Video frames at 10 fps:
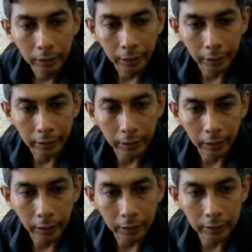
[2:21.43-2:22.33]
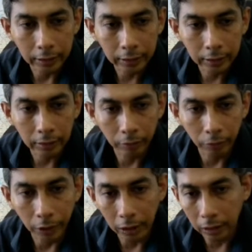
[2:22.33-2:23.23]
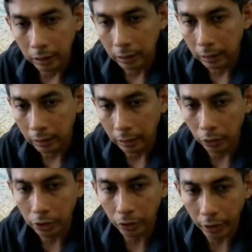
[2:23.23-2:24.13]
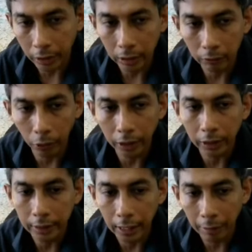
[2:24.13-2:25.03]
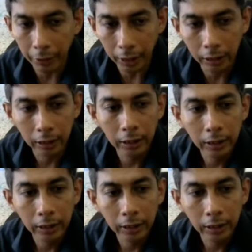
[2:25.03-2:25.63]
And this will illustrate what is happening